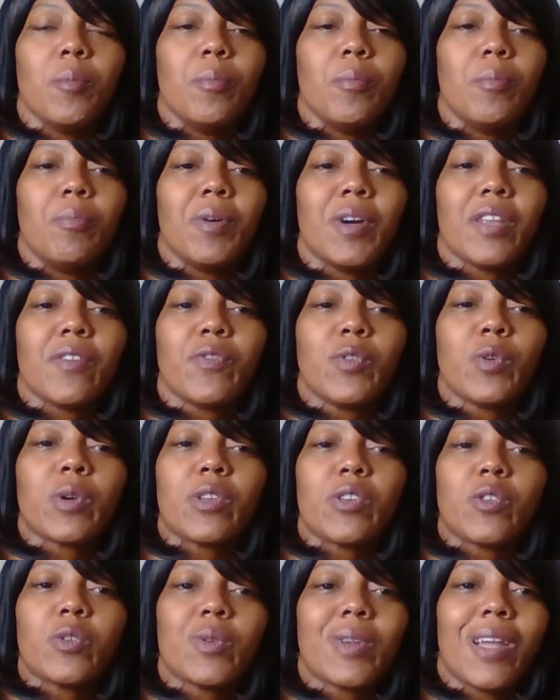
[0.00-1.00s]
But if you can
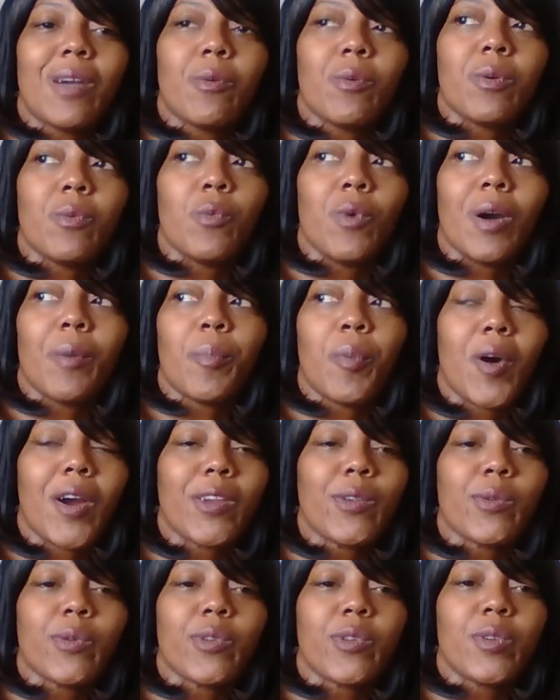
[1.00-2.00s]
do that with one part,
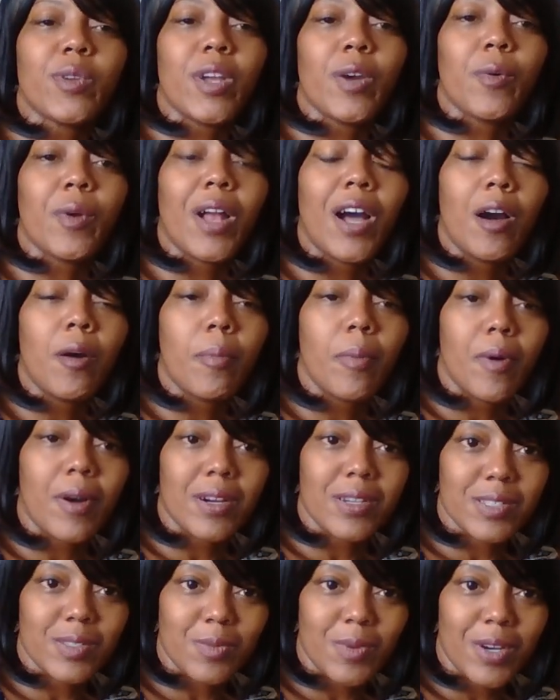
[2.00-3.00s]
you can do that with all
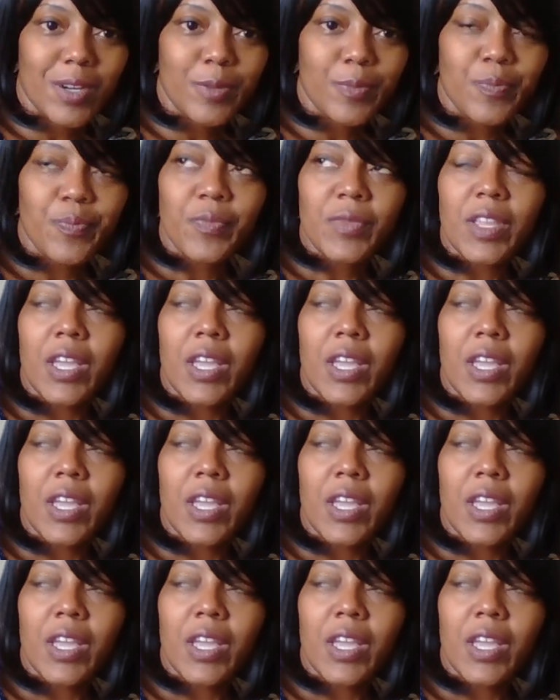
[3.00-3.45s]
parts, right?